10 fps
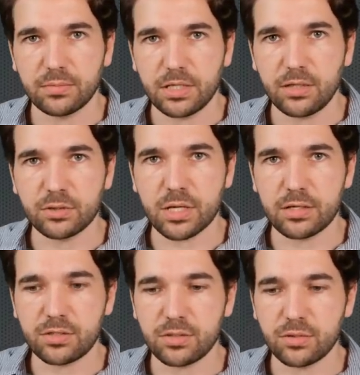He goes
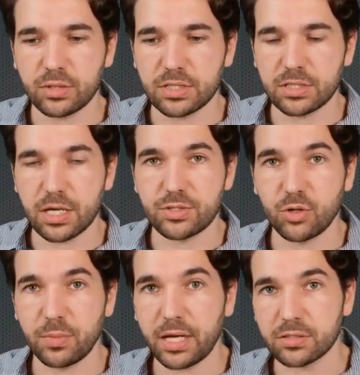on to criticize
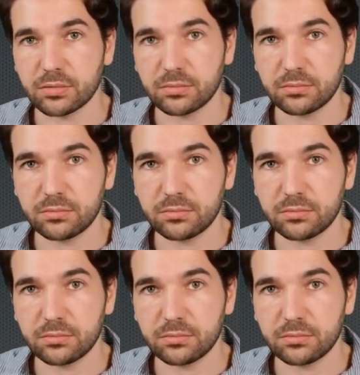Joe Manchin.